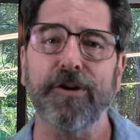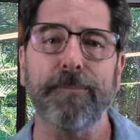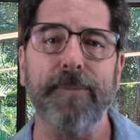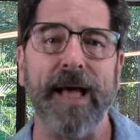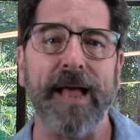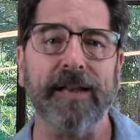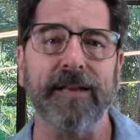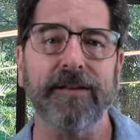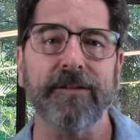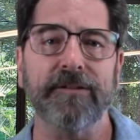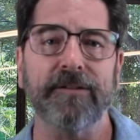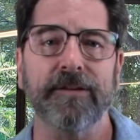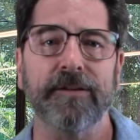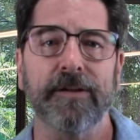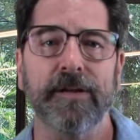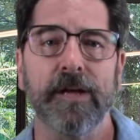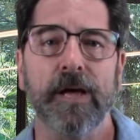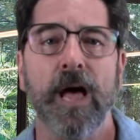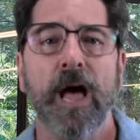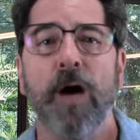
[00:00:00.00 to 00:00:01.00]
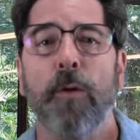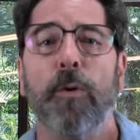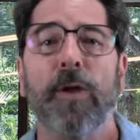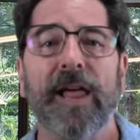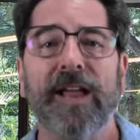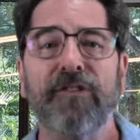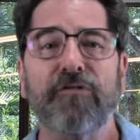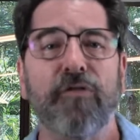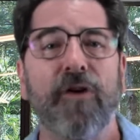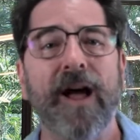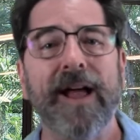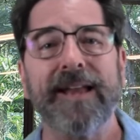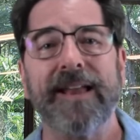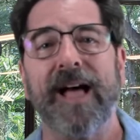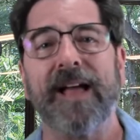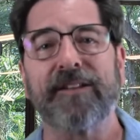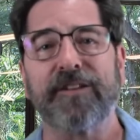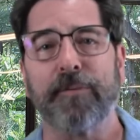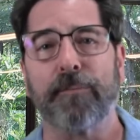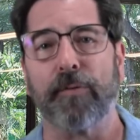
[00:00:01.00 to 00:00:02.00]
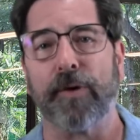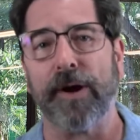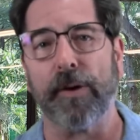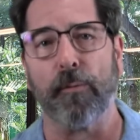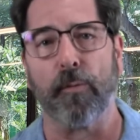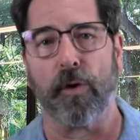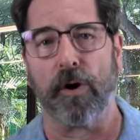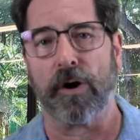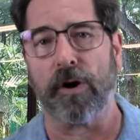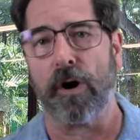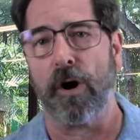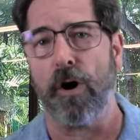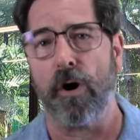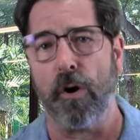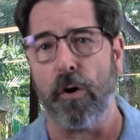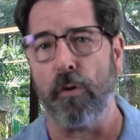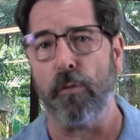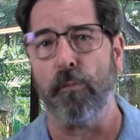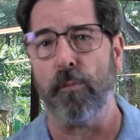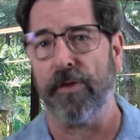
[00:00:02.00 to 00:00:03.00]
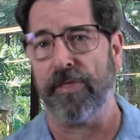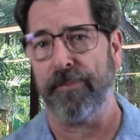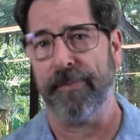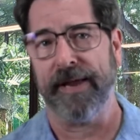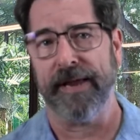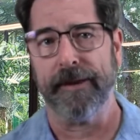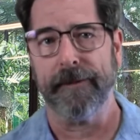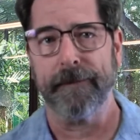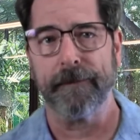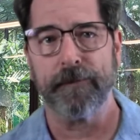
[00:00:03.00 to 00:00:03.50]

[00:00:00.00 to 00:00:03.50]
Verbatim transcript: balance? Well, I try not to bring work home with me.